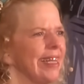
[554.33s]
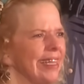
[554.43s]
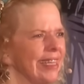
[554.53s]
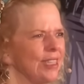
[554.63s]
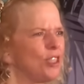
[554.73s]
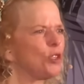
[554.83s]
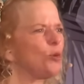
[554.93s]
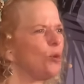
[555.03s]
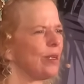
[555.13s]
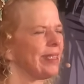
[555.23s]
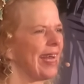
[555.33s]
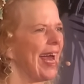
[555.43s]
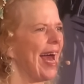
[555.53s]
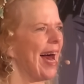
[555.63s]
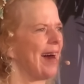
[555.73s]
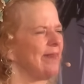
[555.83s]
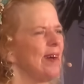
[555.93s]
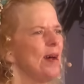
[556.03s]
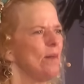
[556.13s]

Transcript: little tool to have,